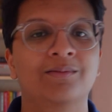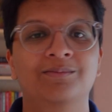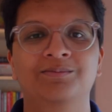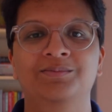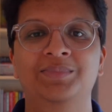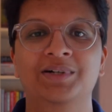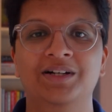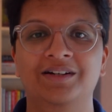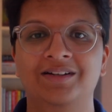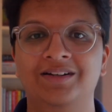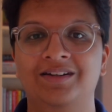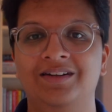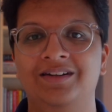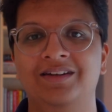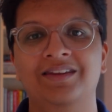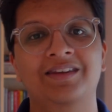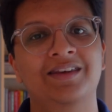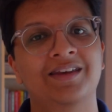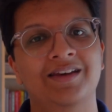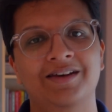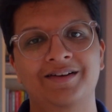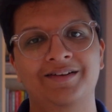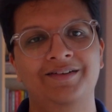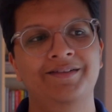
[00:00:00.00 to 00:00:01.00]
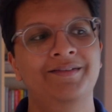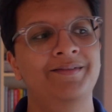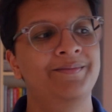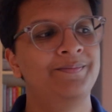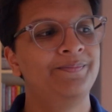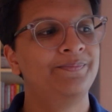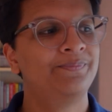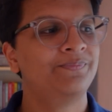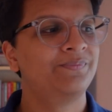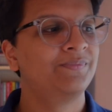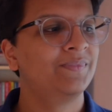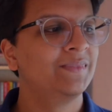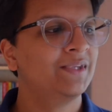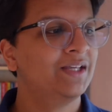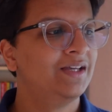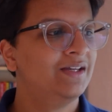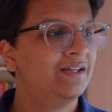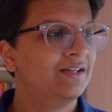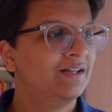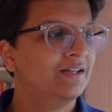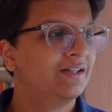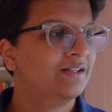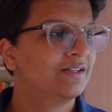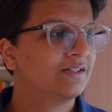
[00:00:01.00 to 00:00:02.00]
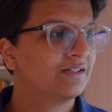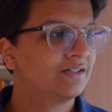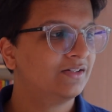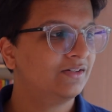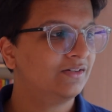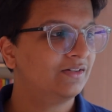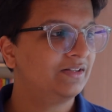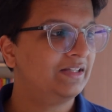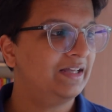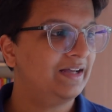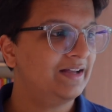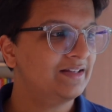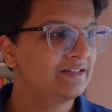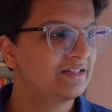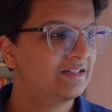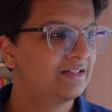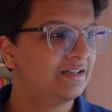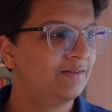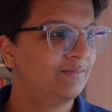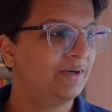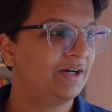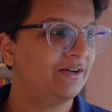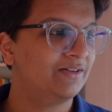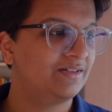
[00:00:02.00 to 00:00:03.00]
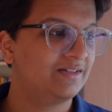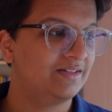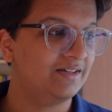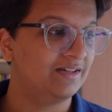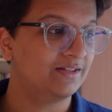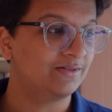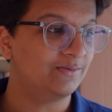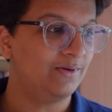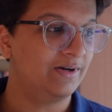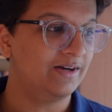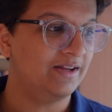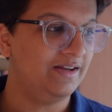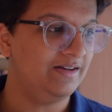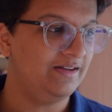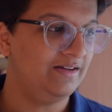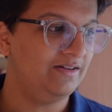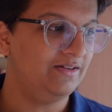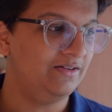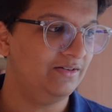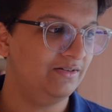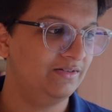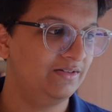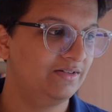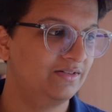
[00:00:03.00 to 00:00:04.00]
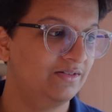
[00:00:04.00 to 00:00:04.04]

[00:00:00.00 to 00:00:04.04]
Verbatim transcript: But yeah, so that's about CS182.